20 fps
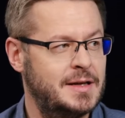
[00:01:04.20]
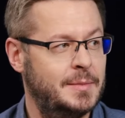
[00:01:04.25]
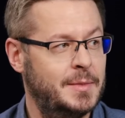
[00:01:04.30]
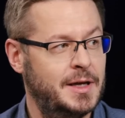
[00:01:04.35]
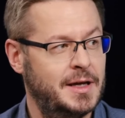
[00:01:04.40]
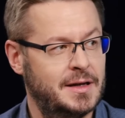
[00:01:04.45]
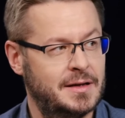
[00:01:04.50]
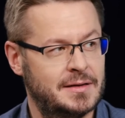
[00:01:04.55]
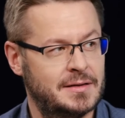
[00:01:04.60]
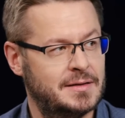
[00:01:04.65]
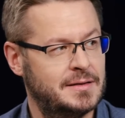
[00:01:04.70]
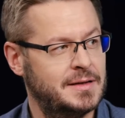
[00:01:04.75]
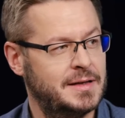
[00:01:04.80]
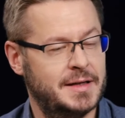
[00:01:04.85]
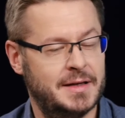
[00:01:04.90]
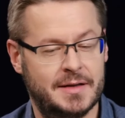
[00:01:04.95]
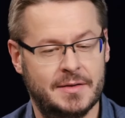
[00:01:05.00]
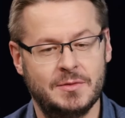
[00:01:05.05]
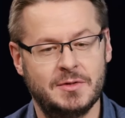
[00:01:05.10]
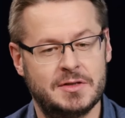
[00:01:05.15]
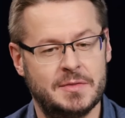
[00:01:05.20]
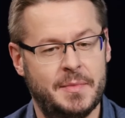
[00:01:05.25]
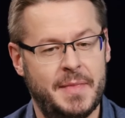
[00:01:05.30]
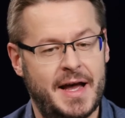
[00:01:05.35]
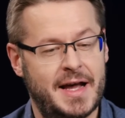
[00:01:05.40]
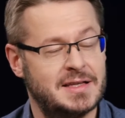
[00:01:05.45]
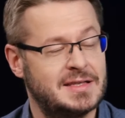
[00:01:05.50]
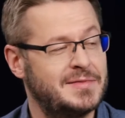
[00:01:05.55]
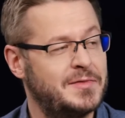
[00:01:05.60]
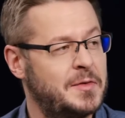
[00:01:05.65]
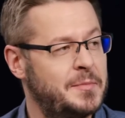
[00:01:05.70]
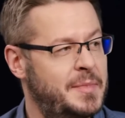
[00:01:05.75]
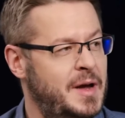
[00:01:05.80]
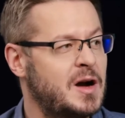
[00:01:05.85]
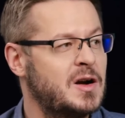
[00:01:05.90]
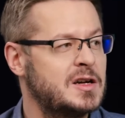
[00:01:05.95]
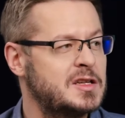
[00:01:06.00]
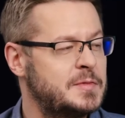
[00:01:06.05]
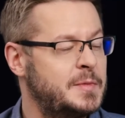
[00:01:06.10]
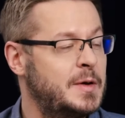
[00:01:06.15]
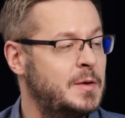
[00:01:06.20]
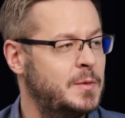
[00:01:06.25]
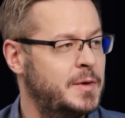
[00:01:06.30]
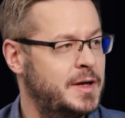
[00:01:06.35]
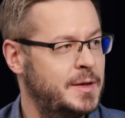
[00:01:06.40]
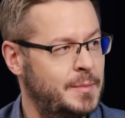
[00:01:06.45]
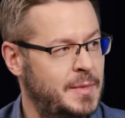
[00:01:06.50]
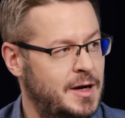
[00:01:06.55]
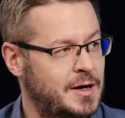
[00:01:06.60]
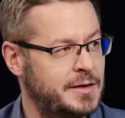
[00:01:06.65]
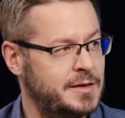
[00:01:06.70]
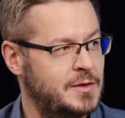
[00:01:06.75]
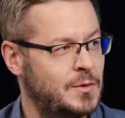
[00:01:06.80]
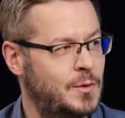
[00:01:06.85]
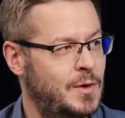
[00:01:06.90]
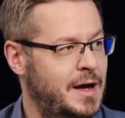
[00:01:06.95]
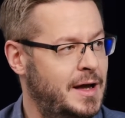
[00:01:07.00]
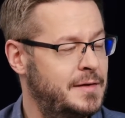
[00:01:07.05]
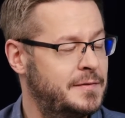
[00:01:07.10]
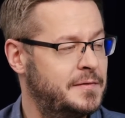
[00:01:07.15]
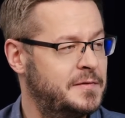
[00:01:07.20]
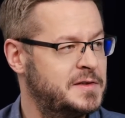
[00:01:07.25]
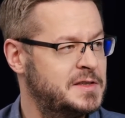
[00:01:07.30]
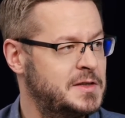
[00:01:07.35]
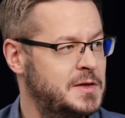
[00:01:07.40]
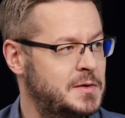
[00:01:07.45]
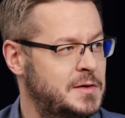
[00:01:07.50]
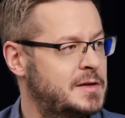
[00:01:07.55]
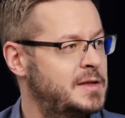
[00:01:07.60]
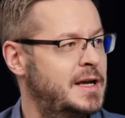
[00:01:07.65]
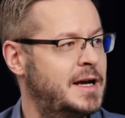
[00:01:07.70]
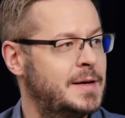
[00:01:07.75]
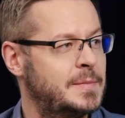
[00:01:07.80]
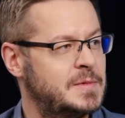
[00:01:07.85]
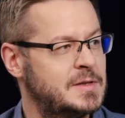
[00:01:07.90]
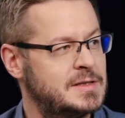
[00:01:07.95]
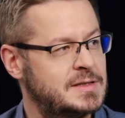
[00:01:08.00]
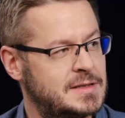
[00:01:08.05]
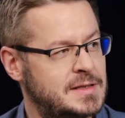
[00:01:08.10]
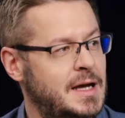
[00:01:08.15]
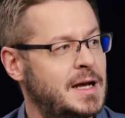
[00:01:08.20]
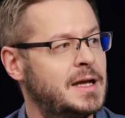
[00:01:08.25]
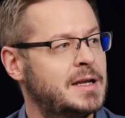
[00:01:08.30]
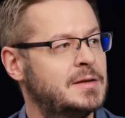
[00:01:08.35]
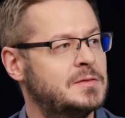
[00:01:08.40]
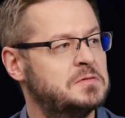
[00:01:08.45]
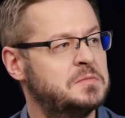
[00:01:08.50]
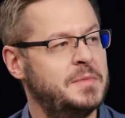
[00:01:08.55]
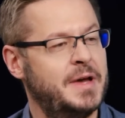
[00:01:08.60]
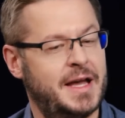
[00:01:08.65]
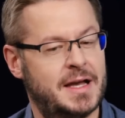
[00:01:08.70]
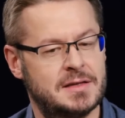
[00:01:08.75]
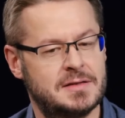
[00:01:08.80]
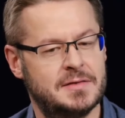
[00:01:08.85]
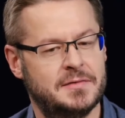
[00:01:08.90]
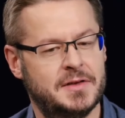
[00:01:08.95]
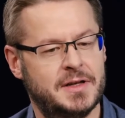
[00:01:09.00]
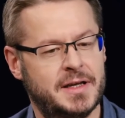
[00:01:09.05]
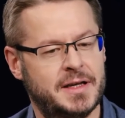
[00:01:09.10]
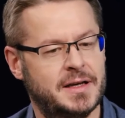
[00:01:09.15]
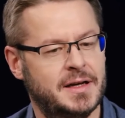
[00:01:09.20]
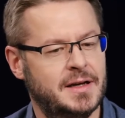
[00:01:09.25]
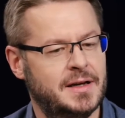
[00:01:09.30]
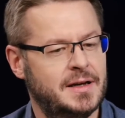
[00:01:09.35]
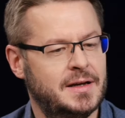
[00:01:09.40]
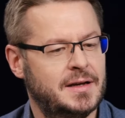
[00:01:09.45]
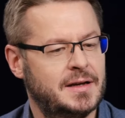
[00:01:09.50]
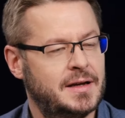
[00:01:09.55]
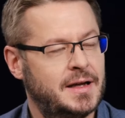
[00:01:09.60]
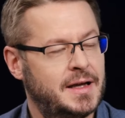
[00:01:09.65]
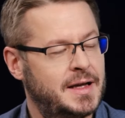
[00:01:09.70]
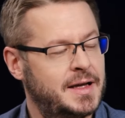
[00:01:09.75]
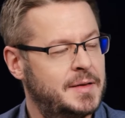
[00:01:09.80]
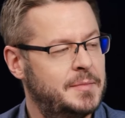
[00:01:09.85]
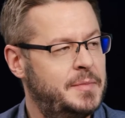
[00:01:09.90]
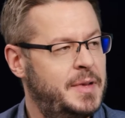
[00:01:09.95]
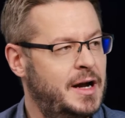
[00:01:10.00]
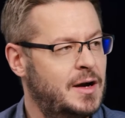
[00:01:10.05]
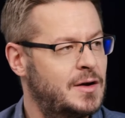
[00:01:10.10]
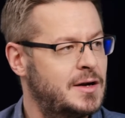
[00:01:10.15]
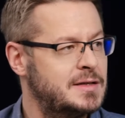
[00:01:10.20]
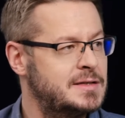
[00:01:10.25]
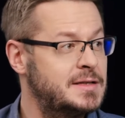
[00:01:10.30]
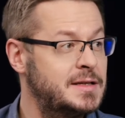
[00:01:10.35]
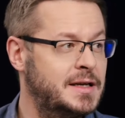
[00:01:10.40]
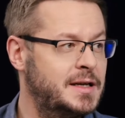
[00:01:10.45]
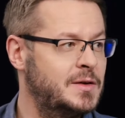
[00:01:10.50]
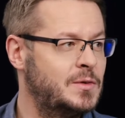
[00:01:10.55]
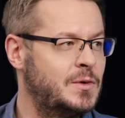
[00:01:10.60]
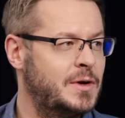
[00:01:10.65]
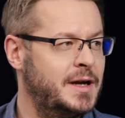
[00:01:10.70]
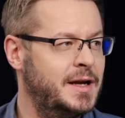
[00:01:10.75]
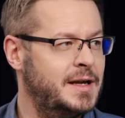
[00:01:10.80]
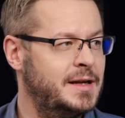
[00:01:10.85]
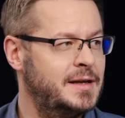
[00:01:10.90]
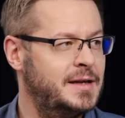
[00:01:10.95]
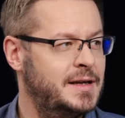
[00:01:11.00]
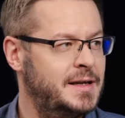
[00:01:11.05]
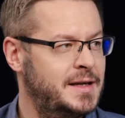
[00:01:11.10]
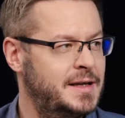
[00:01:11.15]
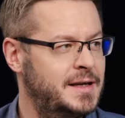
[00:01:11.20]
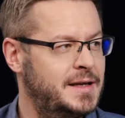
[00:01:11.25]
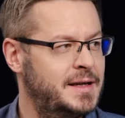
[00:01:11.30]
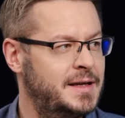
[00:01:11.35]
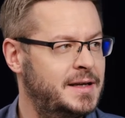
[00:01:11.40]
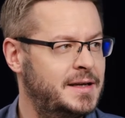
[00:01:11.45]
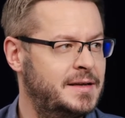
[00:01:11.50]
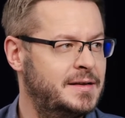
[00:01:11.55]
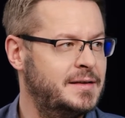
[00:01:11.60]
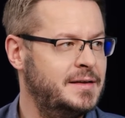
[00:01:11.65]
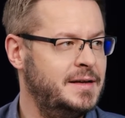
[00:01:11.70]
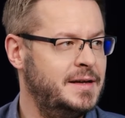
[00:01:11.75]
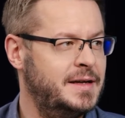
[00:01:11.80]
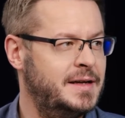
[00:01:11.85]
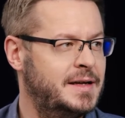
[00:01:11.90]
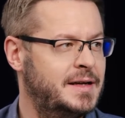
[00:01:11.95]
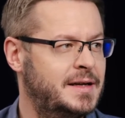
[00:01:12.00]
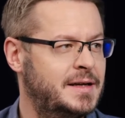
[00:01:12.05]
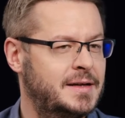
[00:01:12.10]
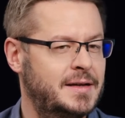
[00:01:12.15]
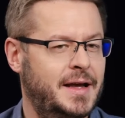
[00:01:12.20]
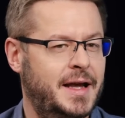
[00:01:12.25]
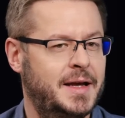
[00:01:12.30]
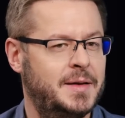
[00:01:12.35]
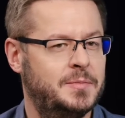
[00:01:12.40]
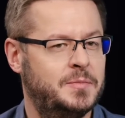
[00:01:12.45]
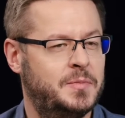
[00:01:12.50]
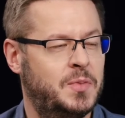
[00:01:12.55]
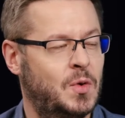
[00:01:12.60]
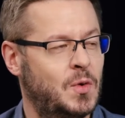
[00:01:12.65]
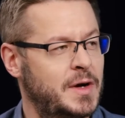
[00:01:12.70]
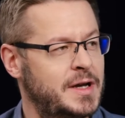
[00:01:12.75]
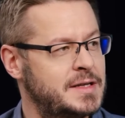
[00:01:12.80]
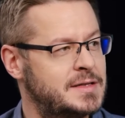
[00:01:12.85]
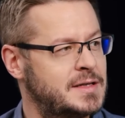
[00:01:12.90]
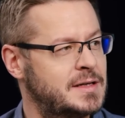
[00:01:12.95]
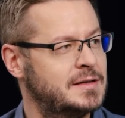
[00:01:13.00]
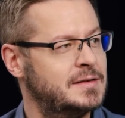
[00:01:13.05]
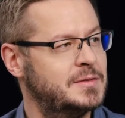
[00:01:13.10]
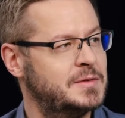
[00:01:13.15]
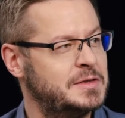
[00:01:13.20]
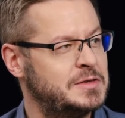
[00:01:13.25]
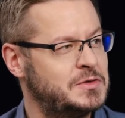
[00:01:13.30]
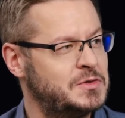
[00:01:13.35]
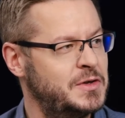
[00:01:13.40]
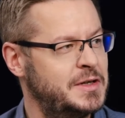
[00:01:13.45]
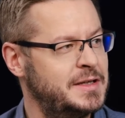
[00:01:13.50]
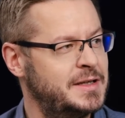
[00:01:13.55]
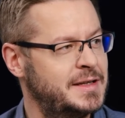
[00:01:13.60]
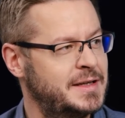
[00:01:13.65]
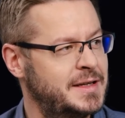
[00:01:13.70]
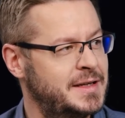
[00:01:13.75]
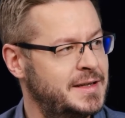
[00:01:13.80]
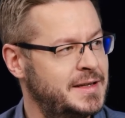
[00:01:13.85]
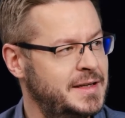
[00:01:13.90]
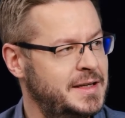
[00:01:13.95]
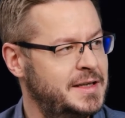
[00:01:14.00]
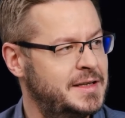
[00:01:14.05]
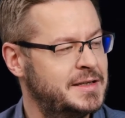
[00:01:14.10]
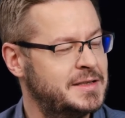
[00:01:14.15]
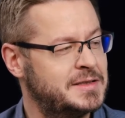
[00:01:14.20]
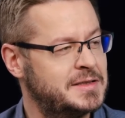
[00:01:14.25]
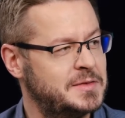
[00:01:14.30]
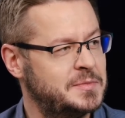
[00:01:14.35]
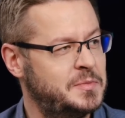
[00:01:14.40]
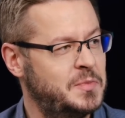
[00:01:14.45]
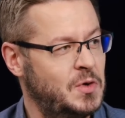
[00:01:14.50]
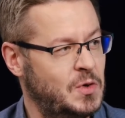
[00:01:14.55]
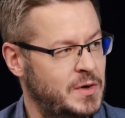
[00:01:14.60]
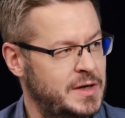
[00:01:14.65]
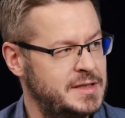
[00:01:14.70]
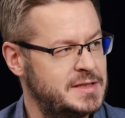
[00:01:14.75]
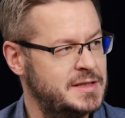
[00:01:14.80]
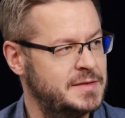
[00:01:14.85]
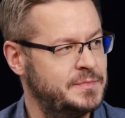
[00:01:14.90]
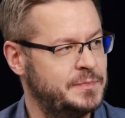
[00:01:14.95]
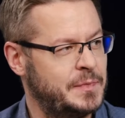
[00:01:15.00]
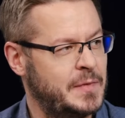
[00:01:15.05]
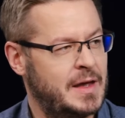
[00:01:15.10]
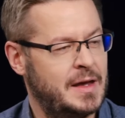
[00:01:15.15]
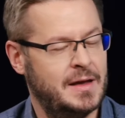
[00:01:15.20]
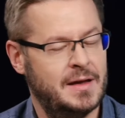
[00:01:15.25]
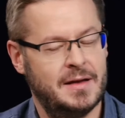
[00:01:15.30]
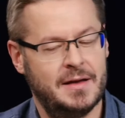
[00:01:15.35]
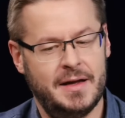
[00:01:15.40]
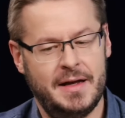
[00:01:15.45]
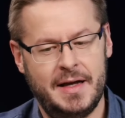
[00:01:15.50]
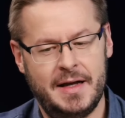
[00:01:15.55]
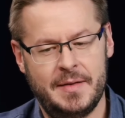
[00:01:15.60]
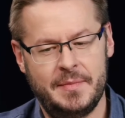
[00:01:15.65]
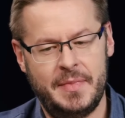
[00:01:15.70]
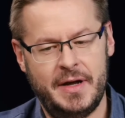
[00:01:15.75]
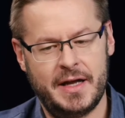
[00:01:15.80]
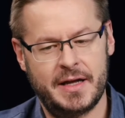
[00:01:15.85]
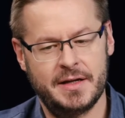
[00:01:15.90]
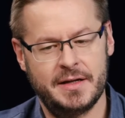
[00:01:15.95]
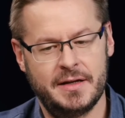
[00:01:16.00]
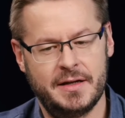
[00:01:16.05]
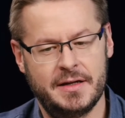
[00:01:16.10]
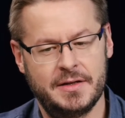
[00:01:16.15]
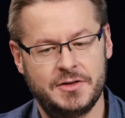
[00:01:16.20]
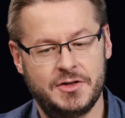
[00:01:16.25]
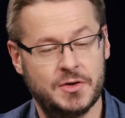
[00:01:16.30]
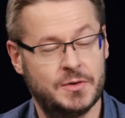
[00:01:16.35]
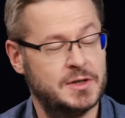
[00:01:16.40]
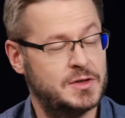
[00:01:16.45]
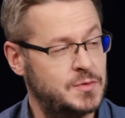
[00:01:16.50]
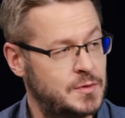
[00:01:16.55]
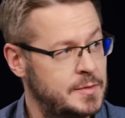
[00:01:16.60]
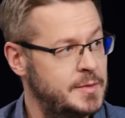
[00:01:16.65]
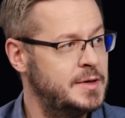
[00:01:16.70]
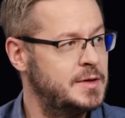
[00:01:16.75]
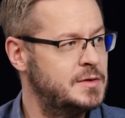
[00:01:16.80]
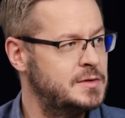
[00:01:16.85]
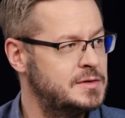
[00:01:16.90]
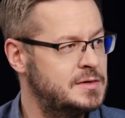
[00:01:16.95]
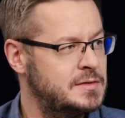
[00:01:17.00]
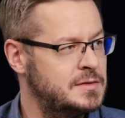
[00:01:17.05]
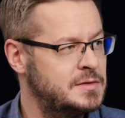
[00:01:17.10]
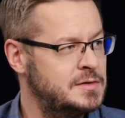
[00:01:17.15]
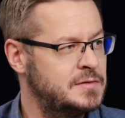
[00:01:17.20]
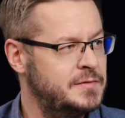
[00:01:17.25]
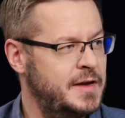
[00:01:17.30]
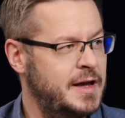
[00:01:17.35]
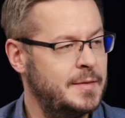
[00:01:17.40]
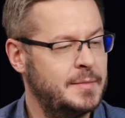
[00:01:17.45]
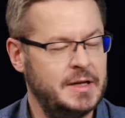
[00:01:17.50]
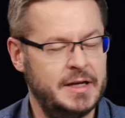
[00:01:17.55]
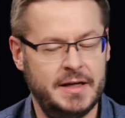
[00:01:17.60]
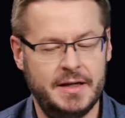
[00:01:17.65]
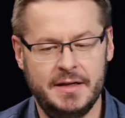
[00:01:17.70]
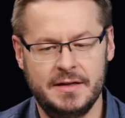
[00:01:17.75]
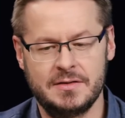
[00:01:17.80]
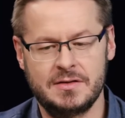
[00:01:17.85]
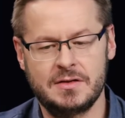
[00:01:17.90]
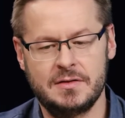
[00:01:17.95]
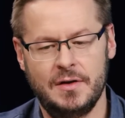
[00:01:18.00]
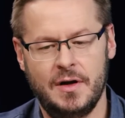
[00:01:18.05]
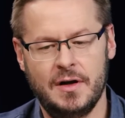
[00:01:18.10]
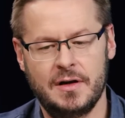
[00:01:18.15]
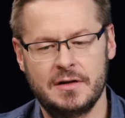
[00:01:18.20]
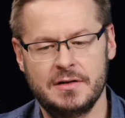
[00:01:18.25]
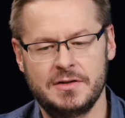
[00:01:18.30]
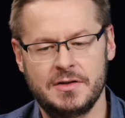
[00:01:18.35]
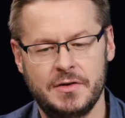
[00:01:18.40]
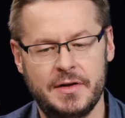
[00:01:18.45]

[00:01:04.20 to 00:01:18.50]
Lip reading: I mean, it was a massive embarrassment when he married the wife of his own adopted son. It was massively embarrassing when he ate poison. He was tricked into eating some poison by a Jewish woman whose family he had slaughtered.